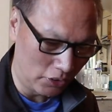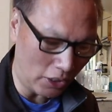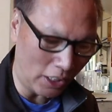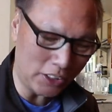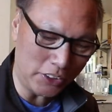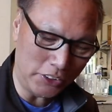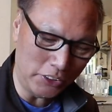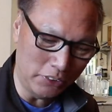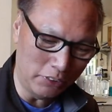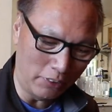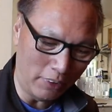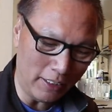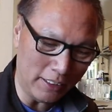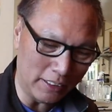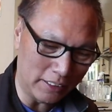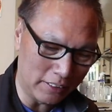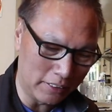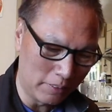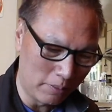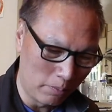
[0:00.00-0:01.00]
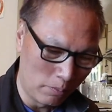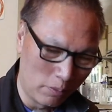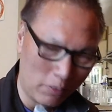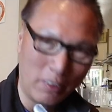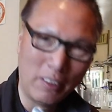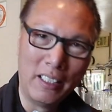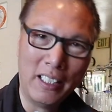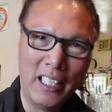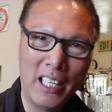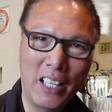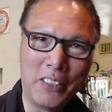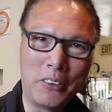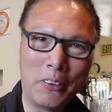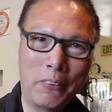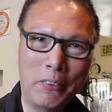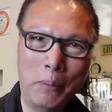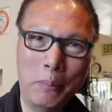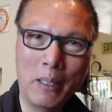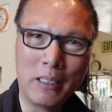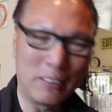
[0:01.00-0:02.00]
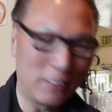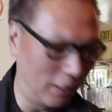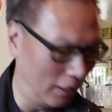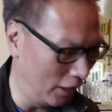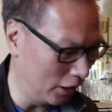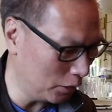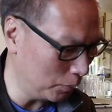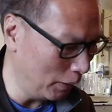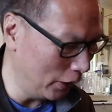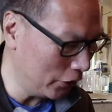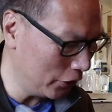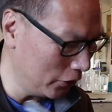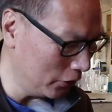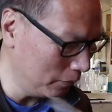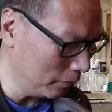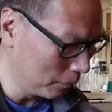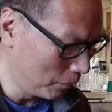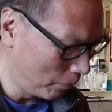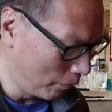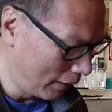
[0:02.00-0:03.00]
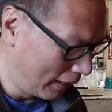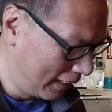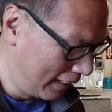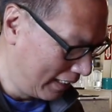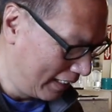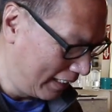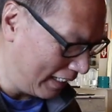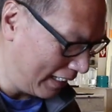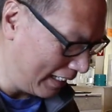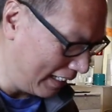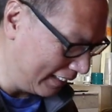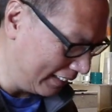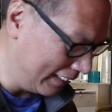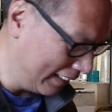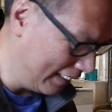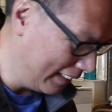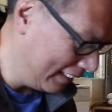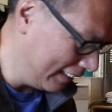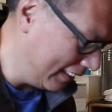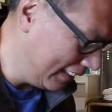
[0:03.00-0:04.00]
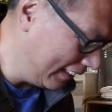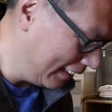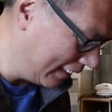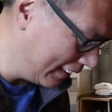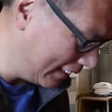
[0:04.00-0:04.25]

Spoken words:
Char siu rice. Extra $3, the lunch special. And then the